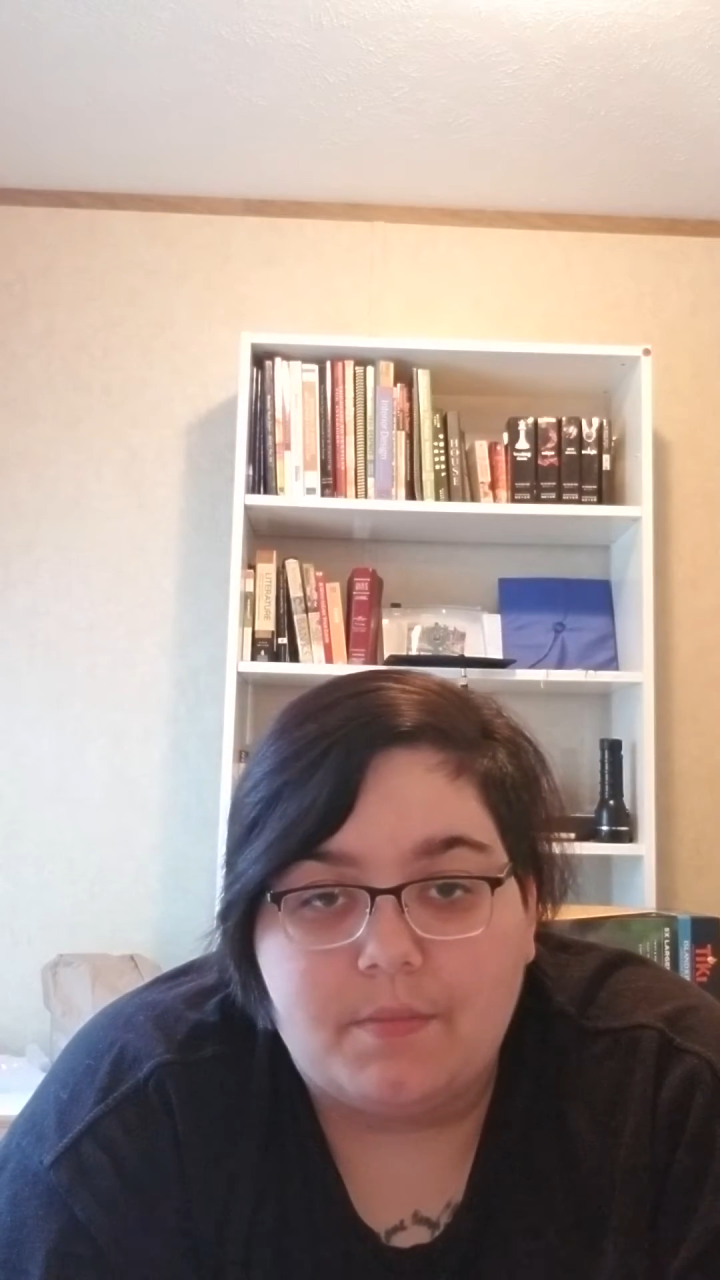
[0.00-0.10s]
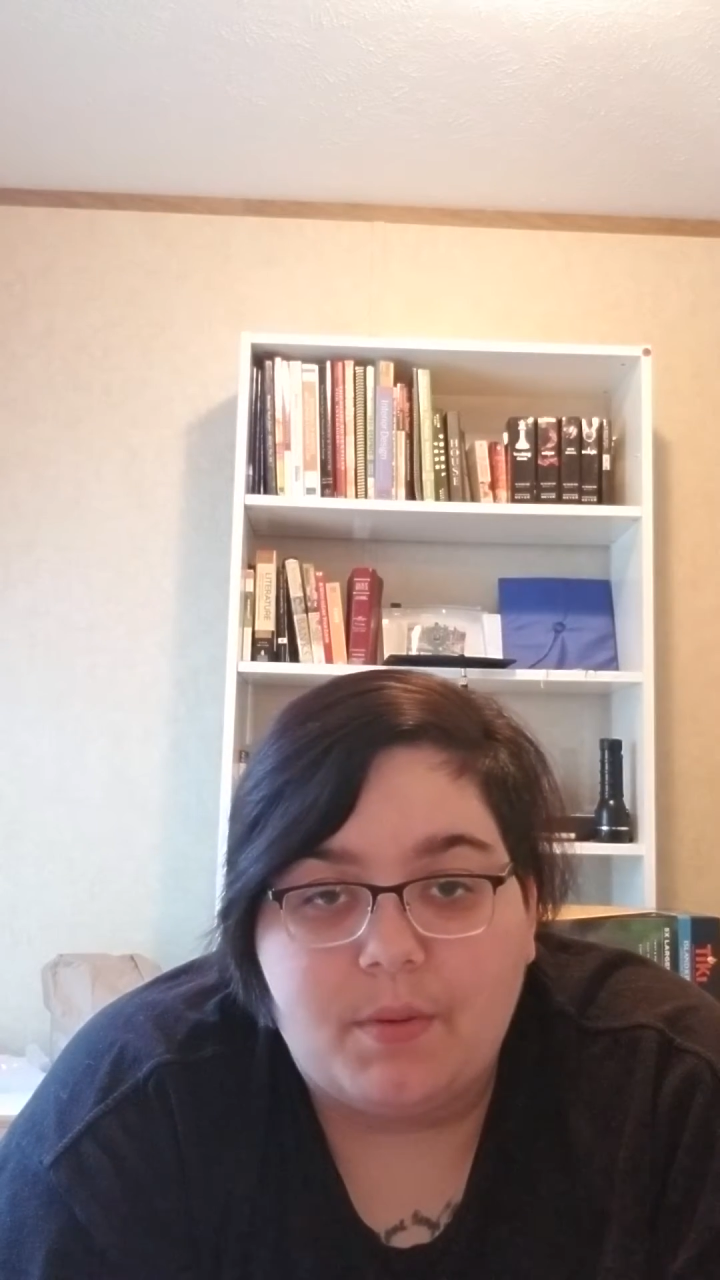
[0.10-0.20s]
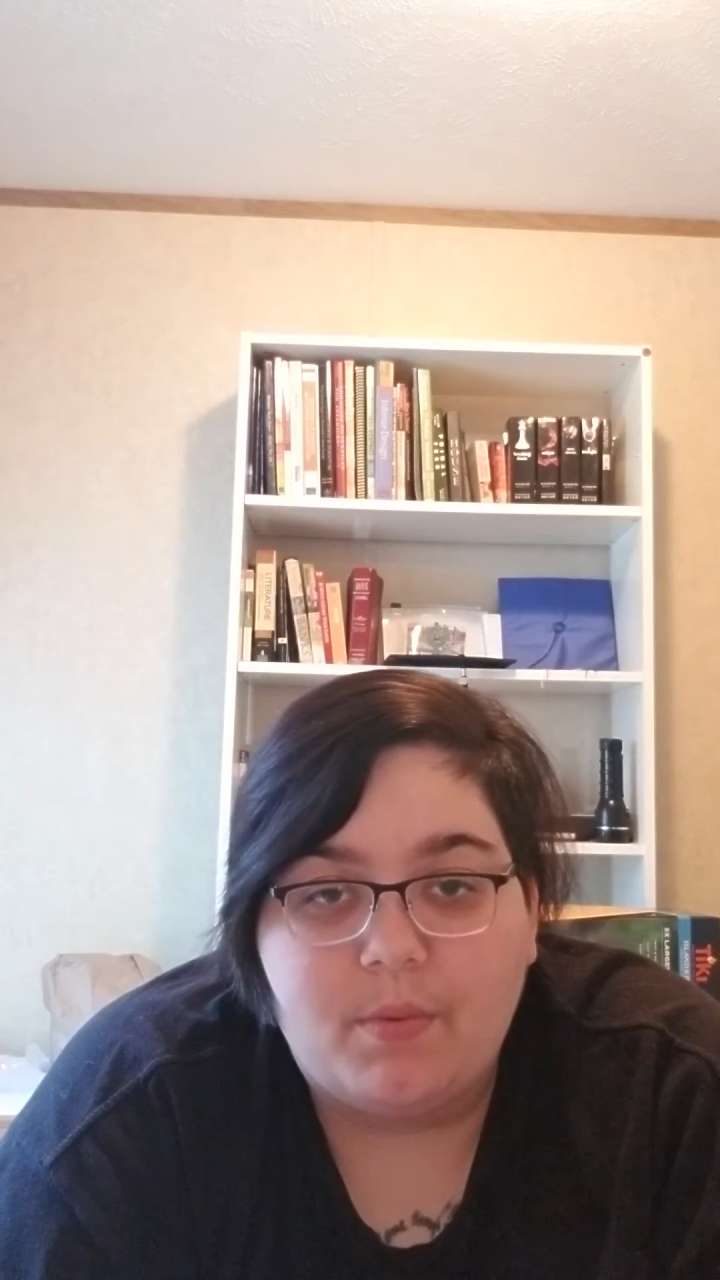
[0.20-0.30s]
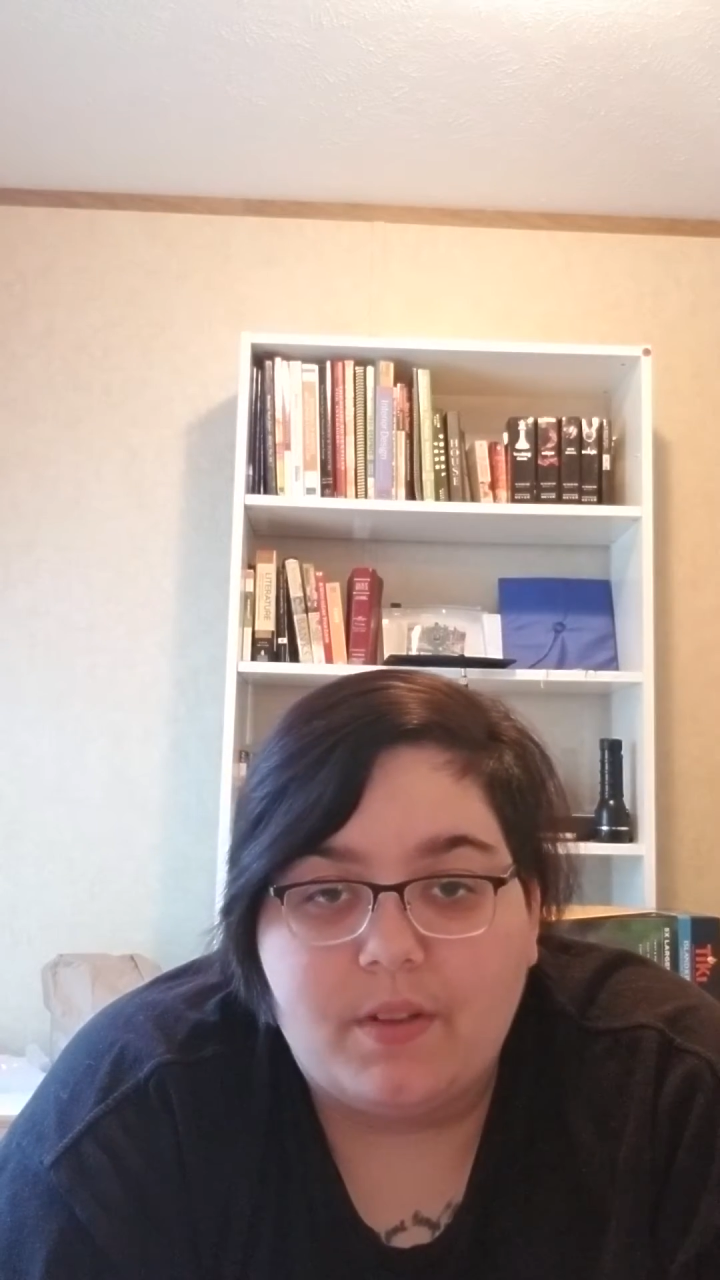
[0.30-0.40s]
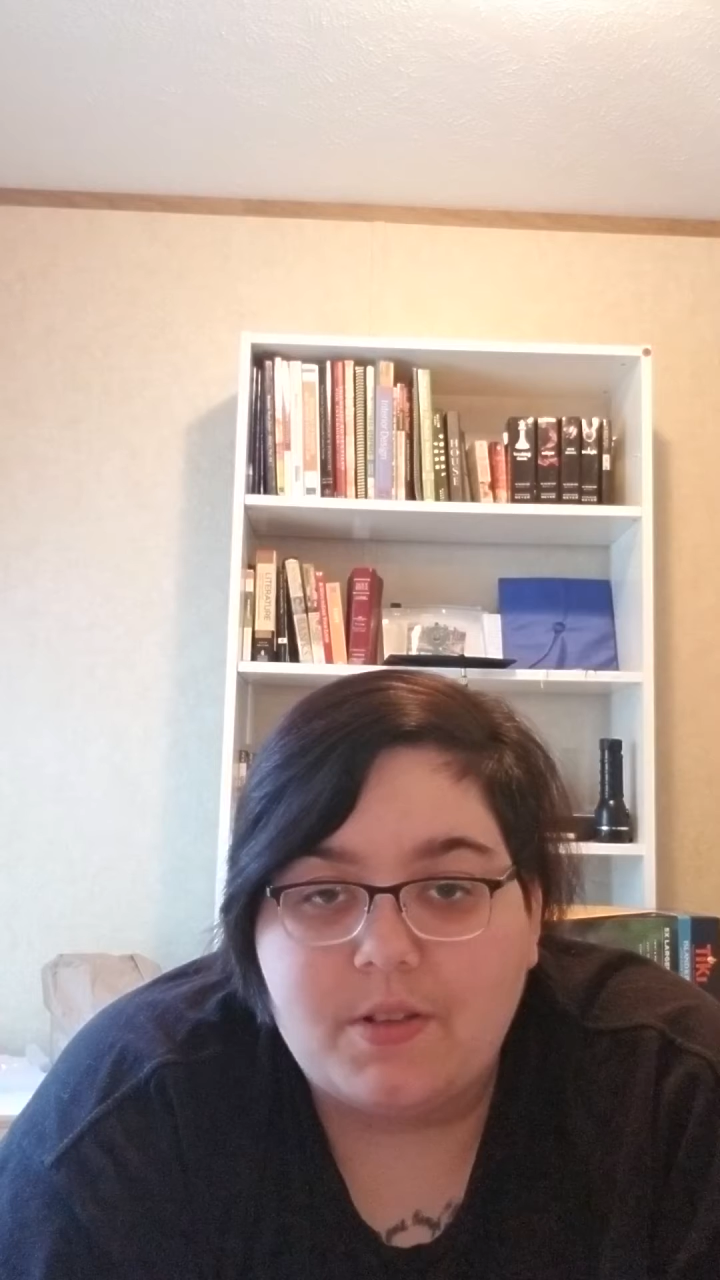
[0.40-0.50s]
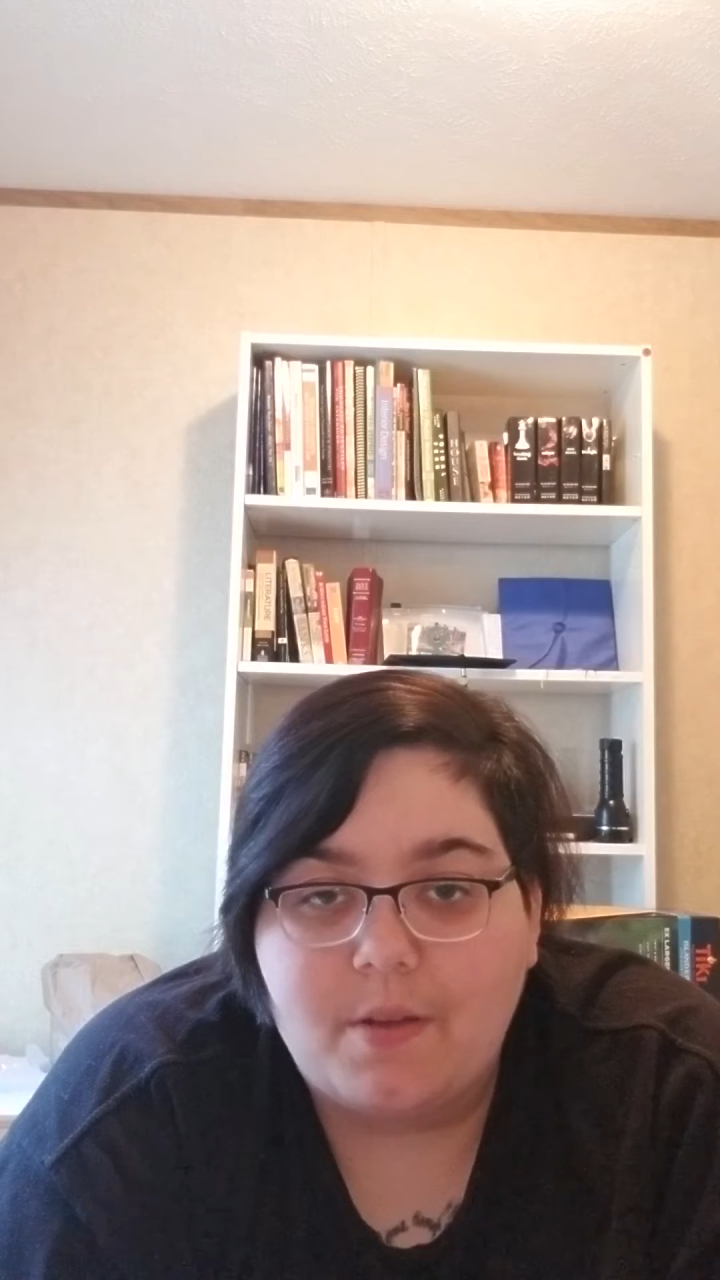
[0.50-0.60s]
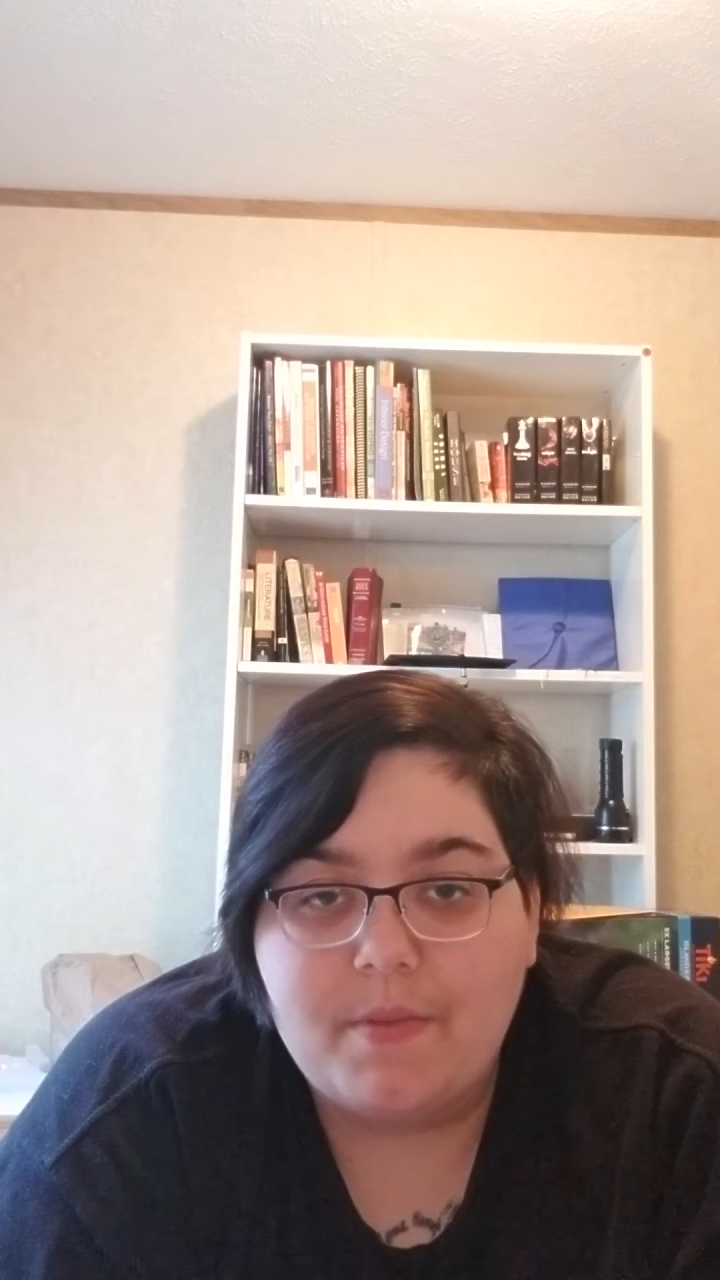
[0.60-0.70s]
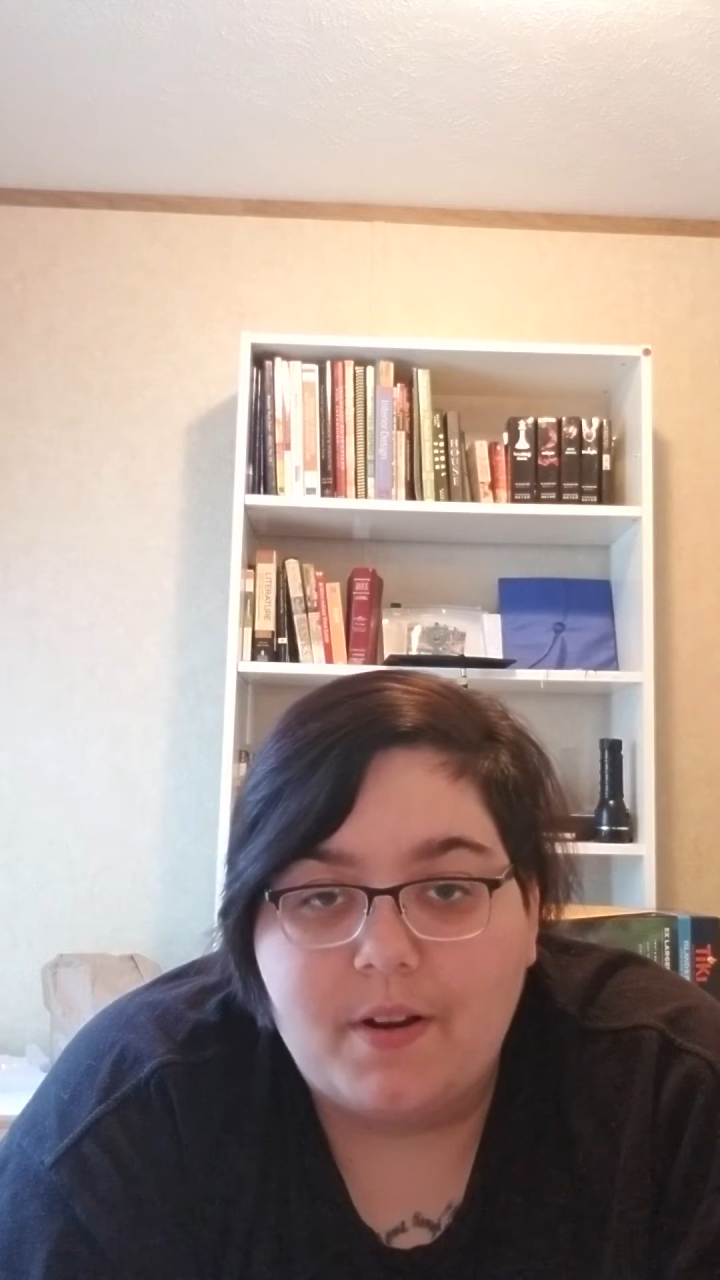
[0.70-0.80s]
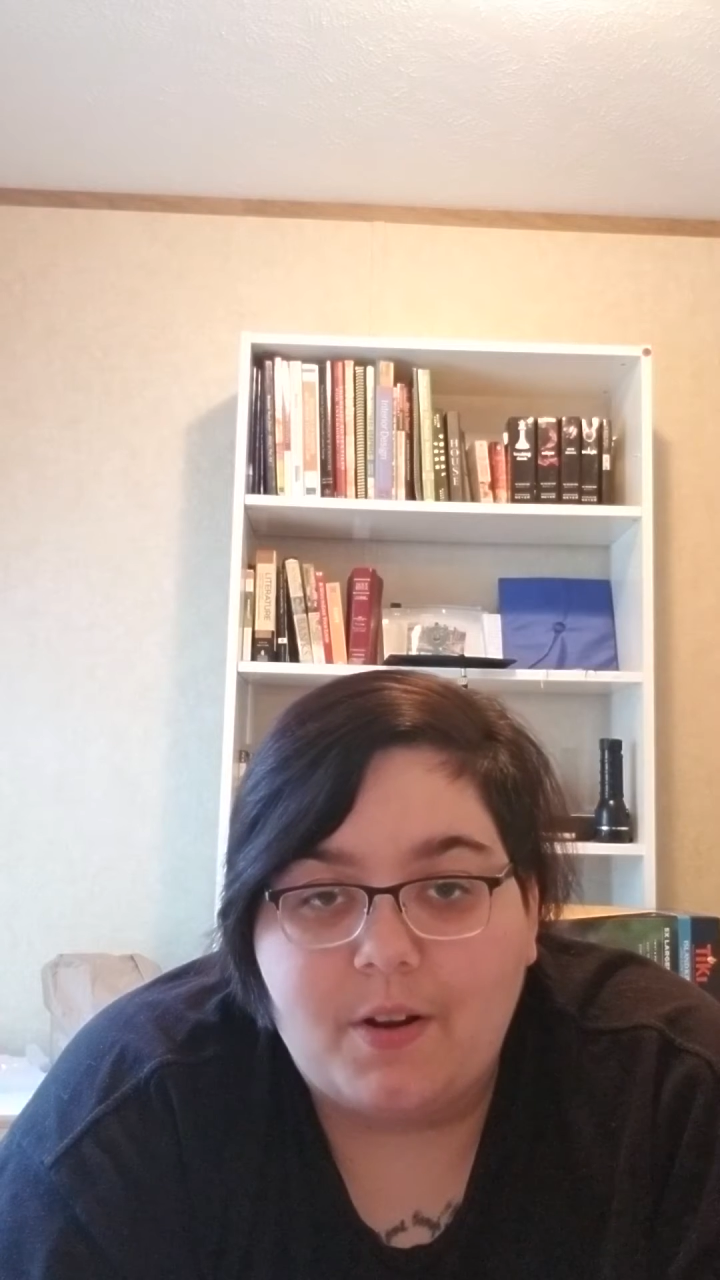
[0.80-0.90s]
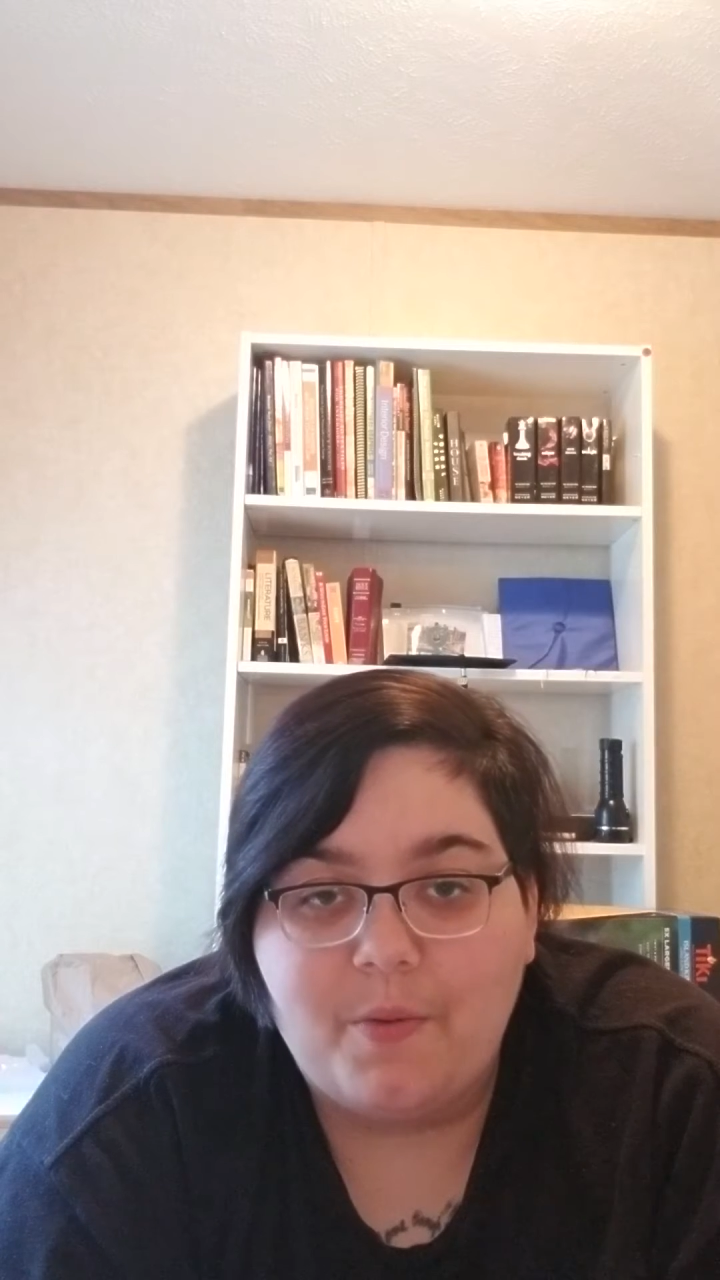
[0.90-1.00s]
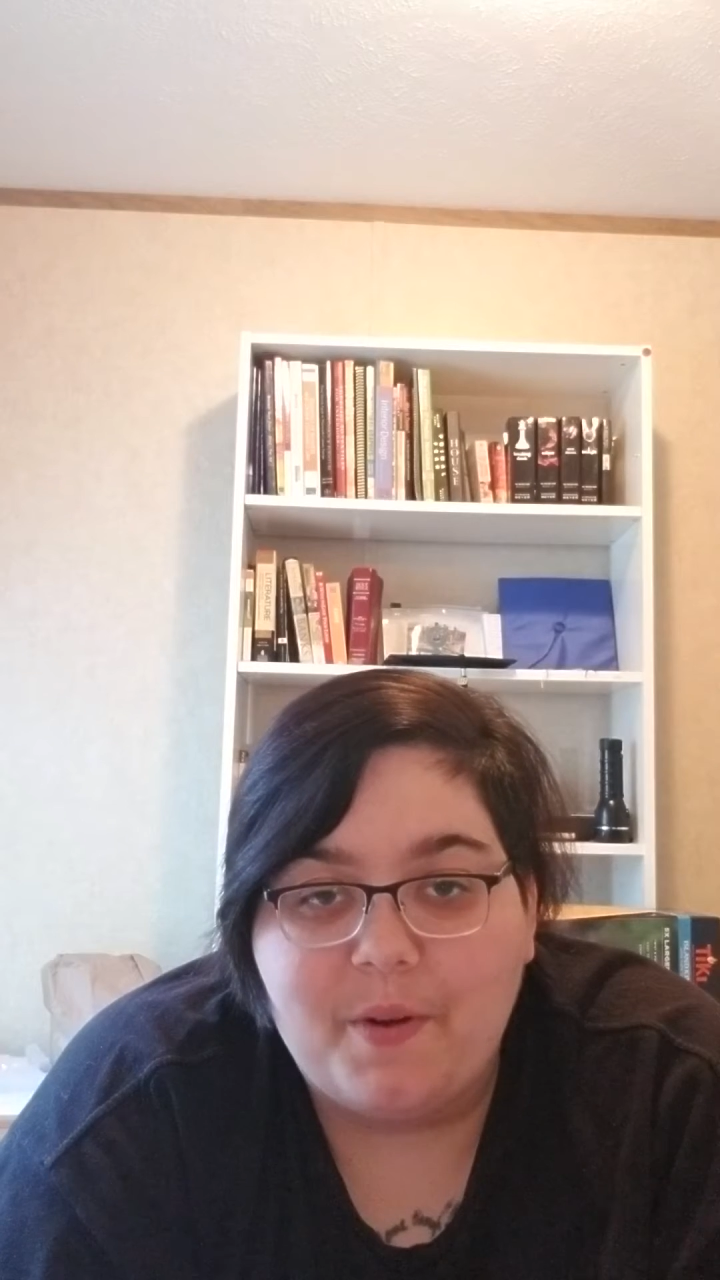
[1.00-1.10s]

or people that's on medical